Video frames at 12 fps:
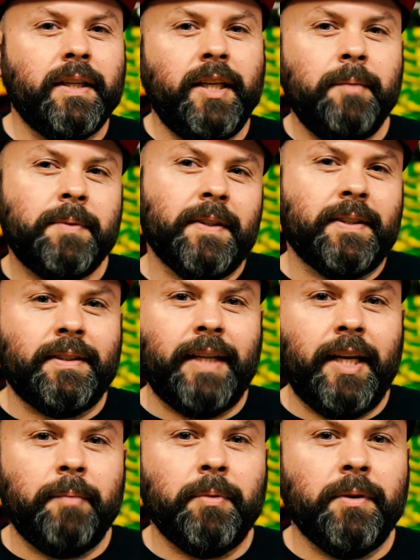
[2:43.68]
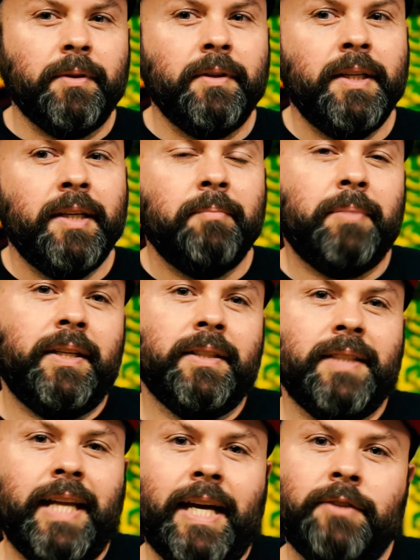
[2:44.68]
that keeps us stable, but
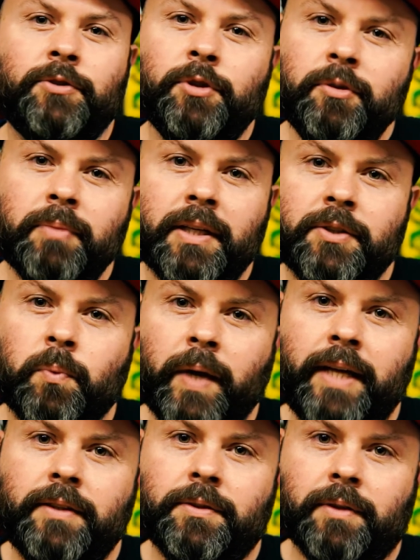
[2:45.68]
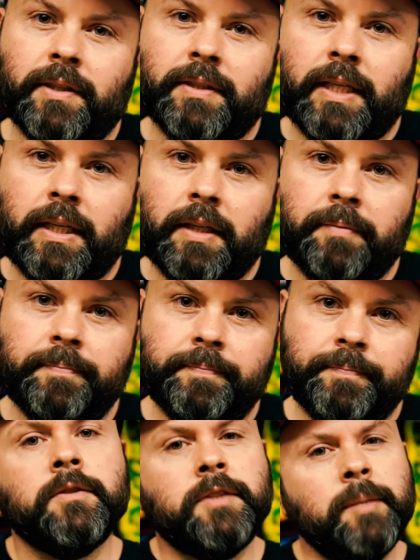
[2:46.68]
doesn't add too much weight to our setup.
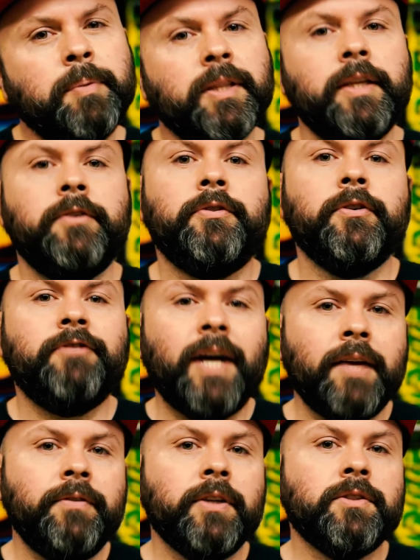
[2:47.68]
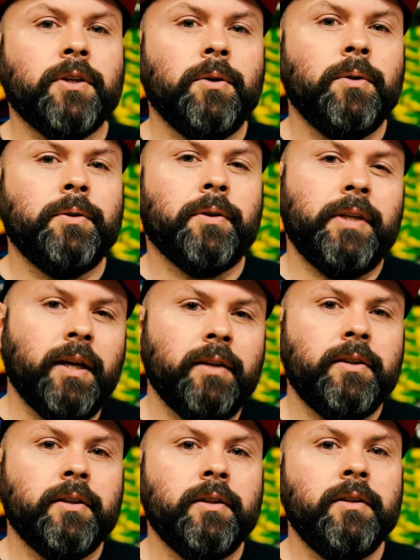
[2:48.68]
So typically if you're 5 years old or
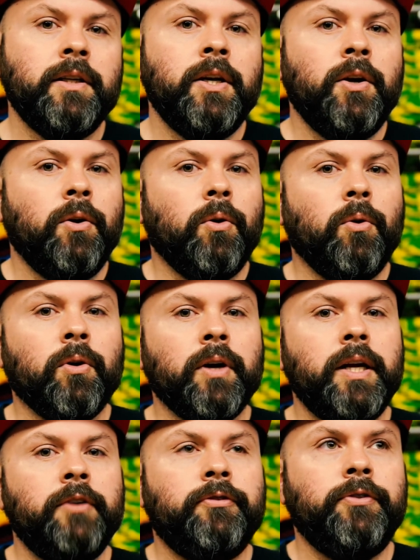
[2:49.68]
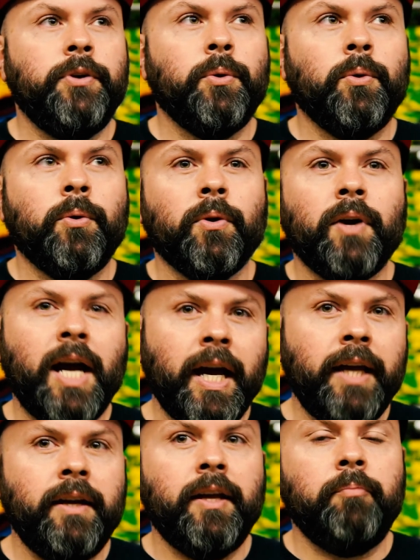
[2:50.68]
younger, or if your
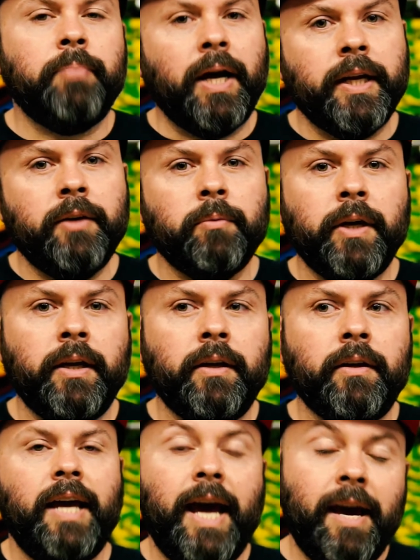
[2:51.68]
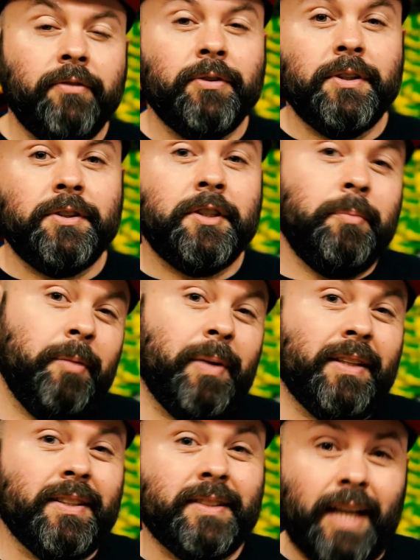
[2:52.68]
height and body weight average to be
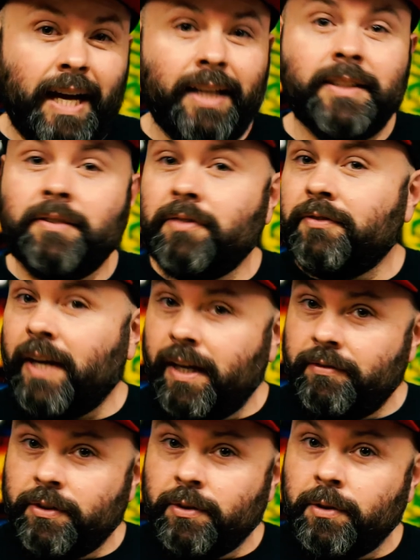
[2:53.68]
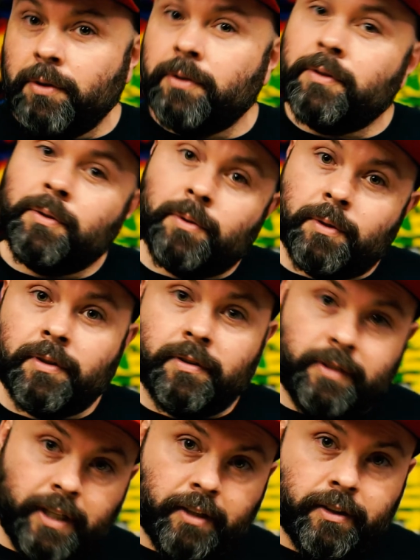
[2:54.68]
about the size of a 5 year old or
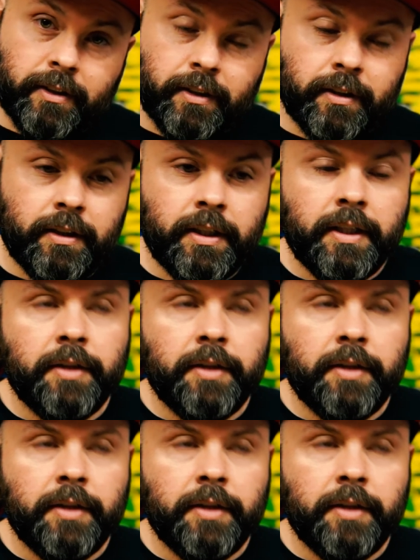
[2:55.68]
younger,